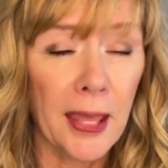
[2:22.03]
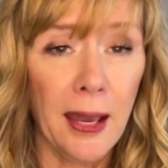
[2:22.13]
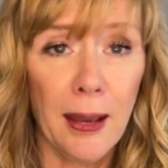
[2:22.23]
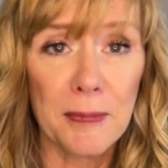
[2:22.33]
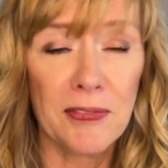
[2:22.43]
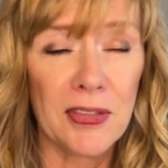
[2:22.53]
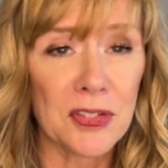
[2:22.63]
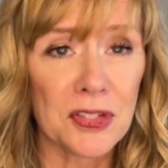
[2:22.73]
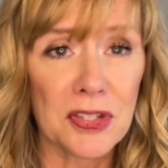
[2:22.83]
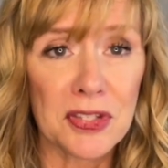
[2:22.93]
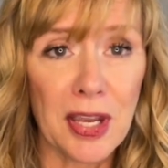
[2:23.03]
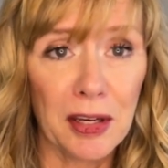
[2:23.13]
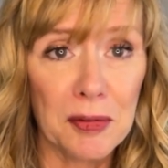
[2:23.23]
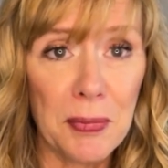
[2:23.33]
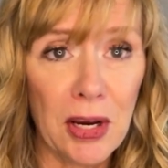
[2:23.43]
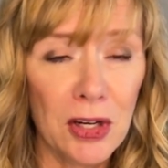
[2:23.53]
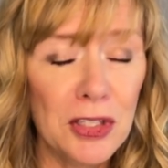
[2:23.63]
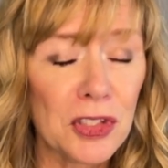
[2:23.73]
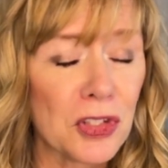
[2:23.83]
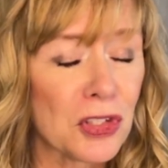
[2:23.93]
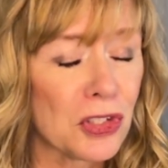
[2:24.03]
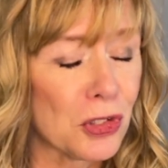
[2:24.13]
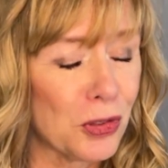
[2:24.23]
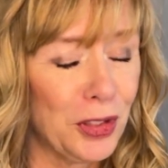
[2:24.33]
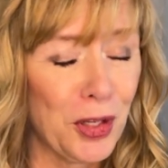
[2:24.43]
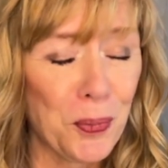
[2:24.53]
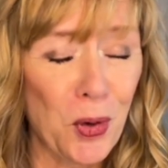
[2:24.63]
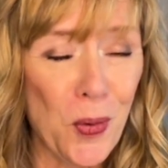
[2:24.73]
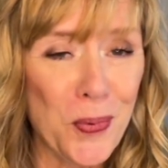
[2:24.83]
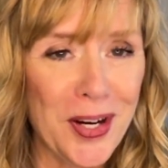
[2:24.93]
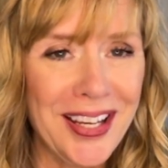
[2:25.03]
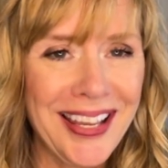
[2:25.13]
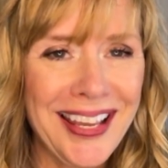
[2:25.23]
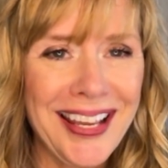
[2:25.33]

If this is a second marriage, it's certainly appropriate